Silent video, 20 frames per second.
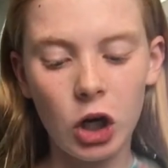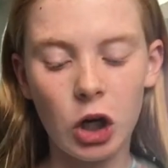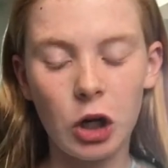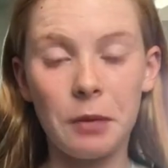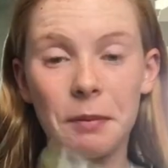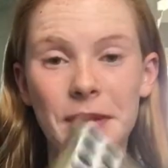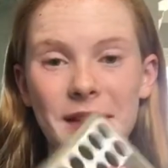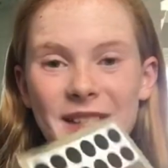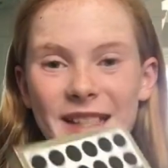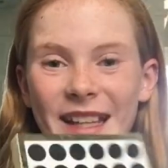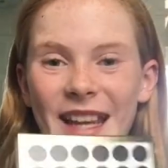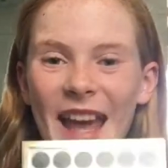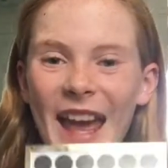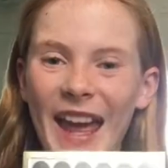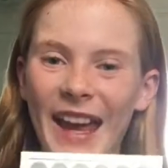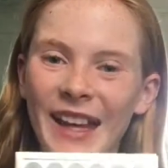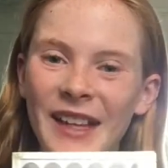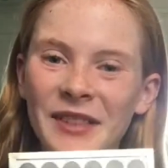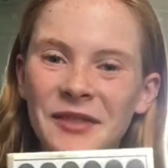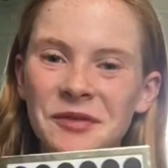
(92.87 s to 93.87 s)
Urban Decay.
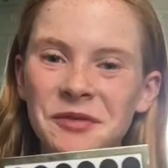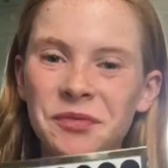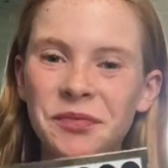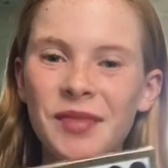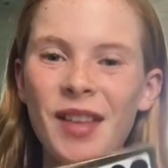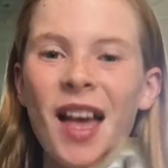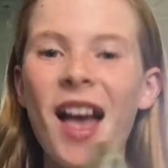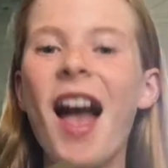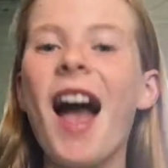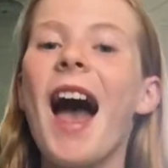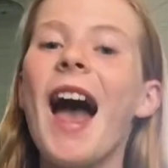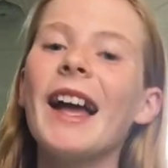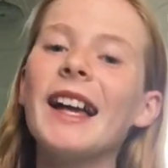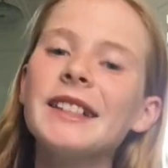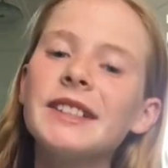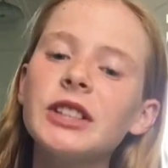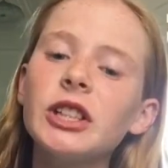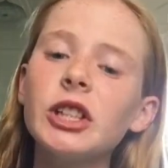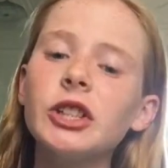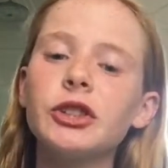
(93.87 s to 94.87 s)
I
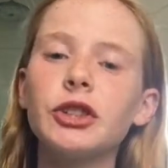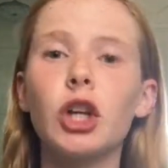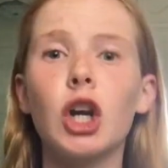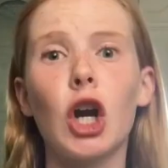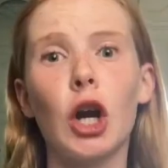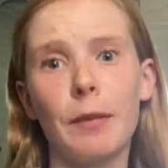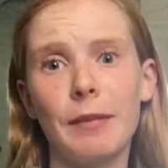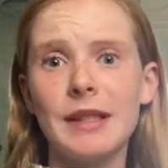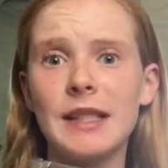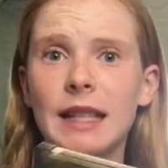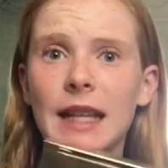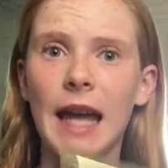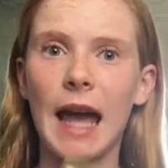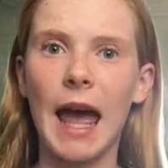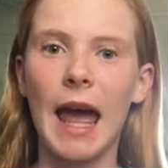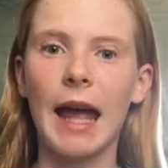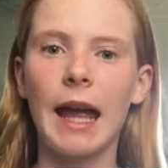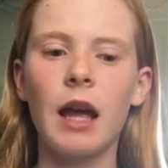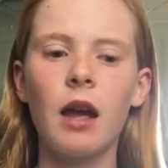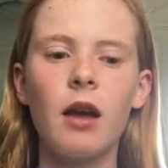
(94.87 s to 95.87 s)
guess I'll use Urban
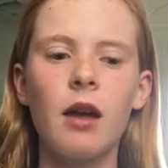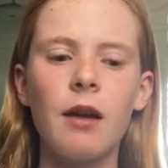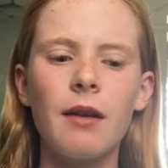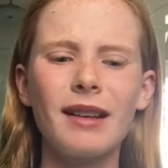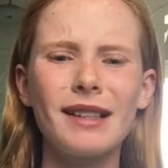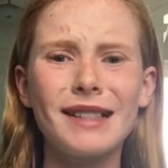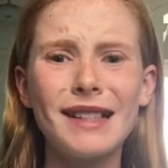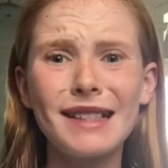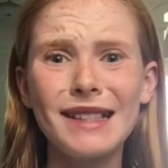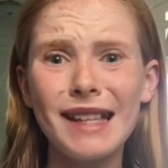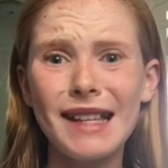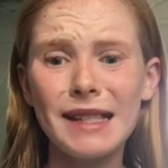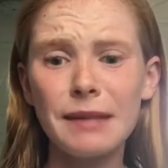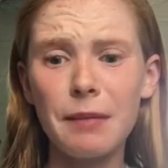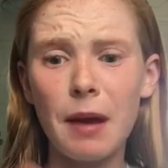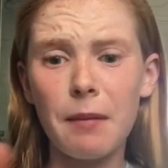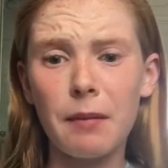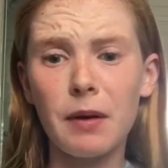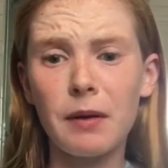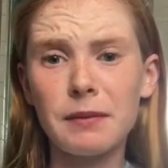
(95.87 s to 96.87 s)
Decay, because this is
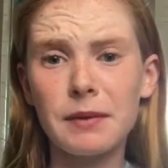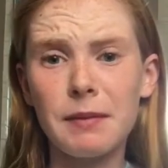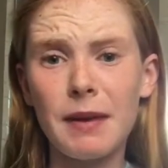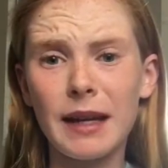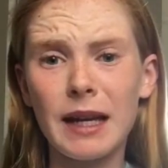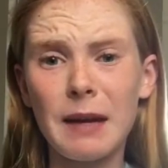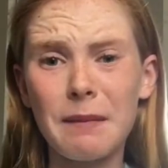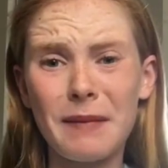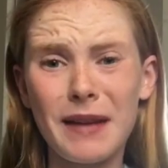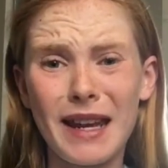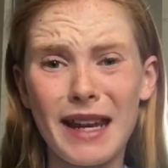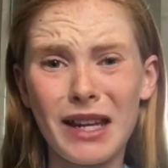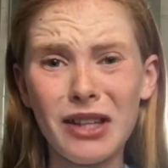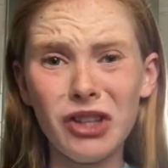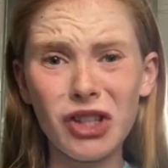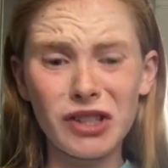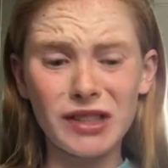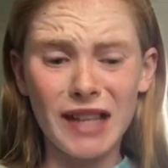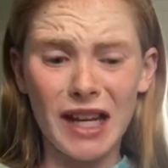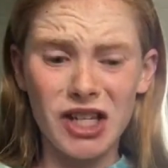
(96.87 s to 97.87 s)
my mom's makeup, and it
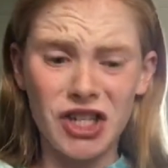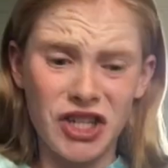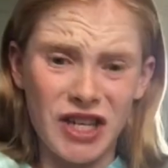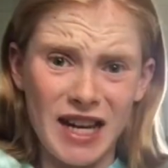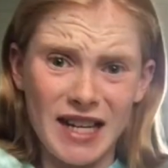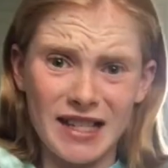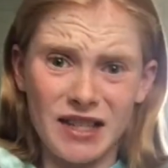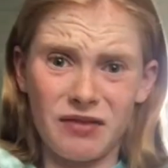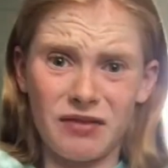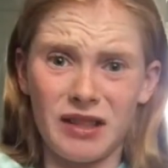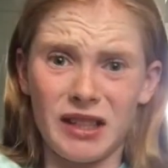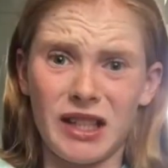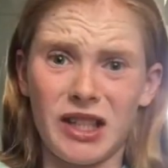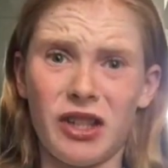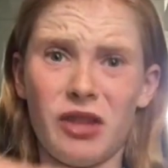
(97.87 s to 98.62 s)
looks like she hasn't really